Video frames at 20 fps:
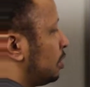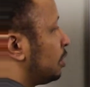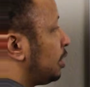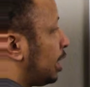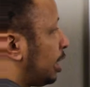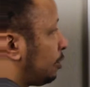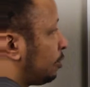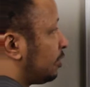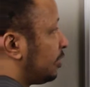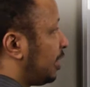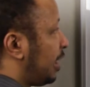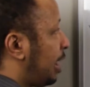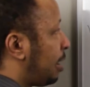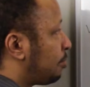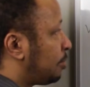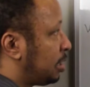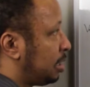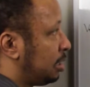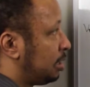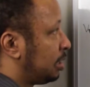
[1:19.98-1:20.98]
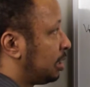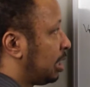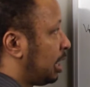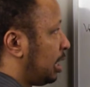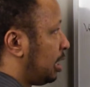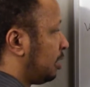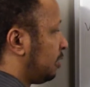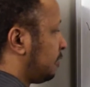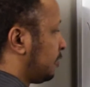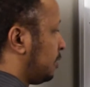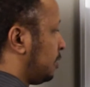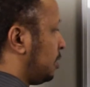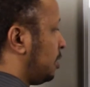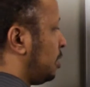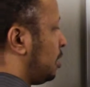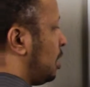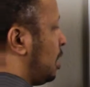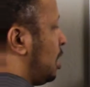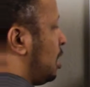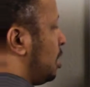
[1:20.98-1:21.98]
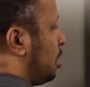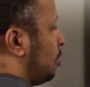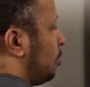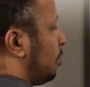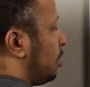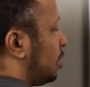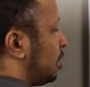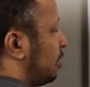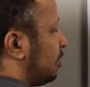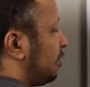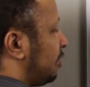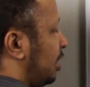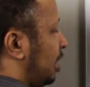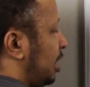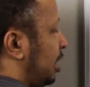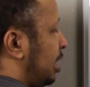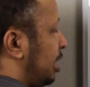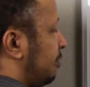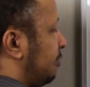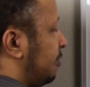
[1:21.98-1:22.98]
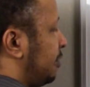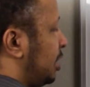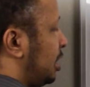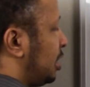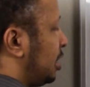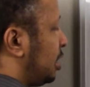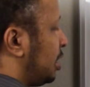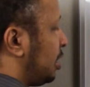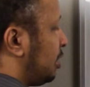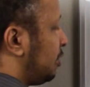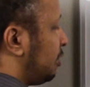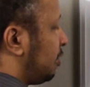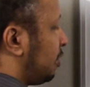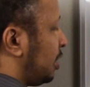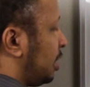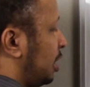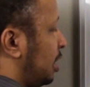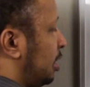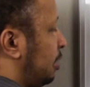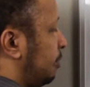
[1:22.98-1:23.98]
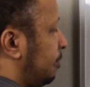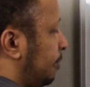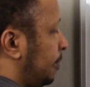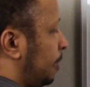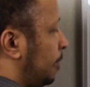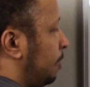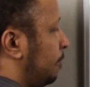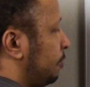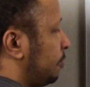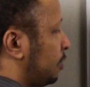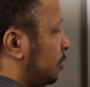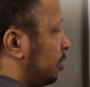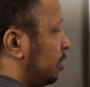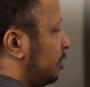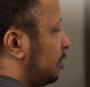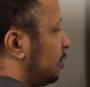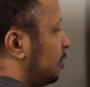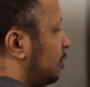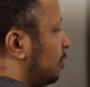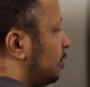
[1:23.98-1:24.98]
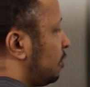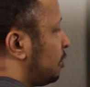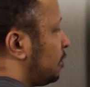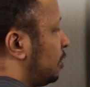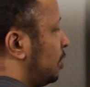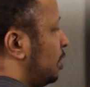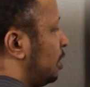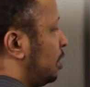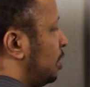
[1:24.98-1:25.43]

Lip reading: now with that being the case, we're going to say that VDC, so this is